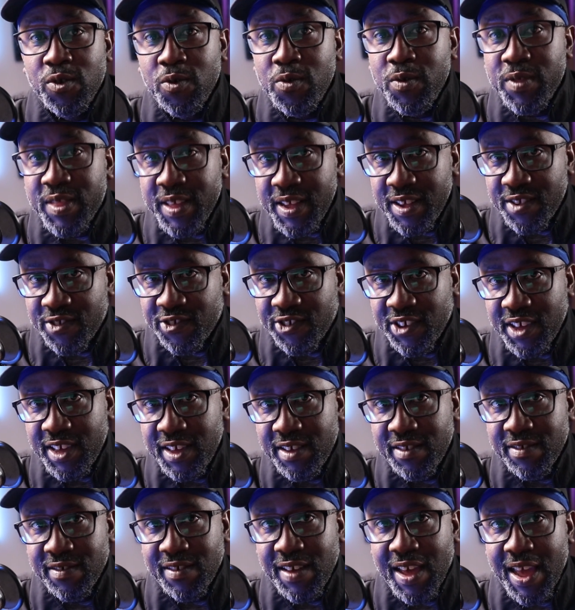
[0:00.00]
Two things
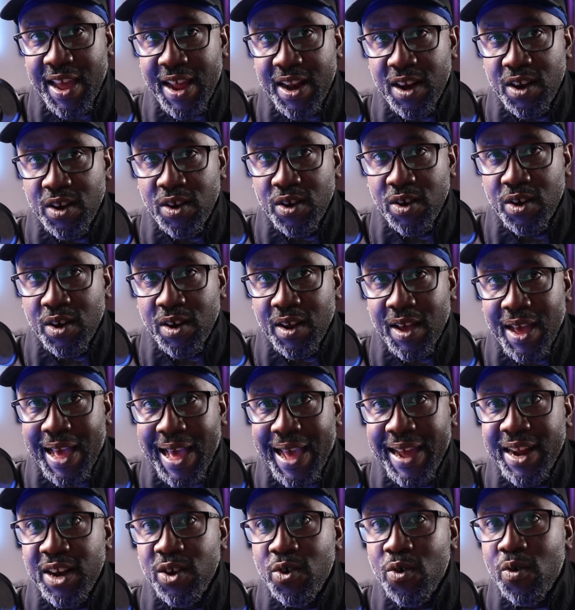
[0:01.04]
change, and
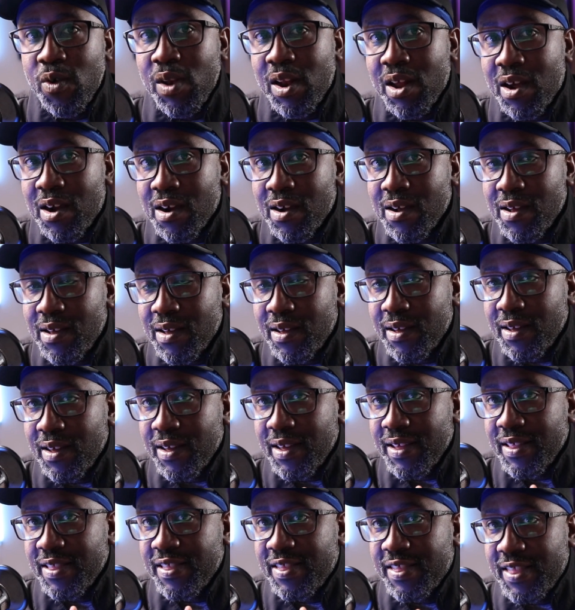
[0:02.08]
I no longer
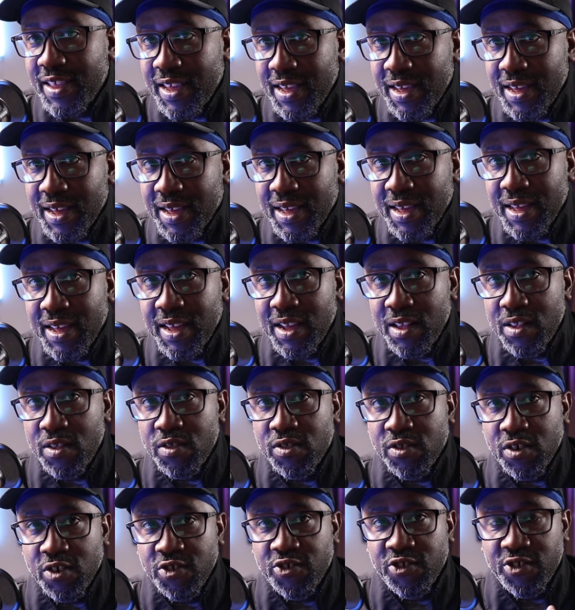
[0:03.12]
think in
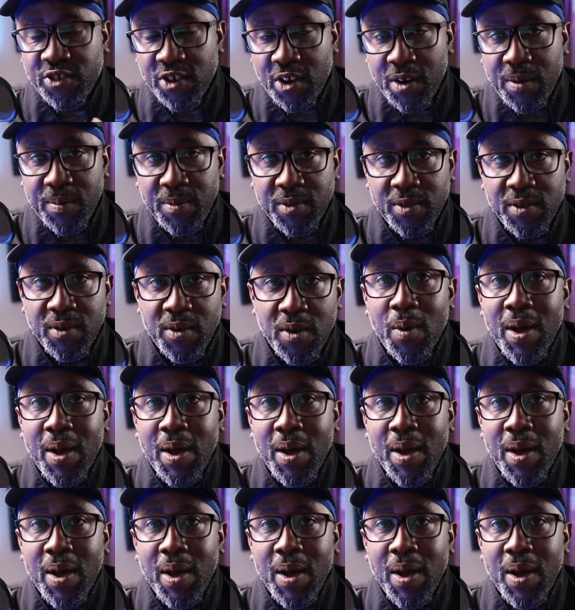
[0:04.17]
such terms.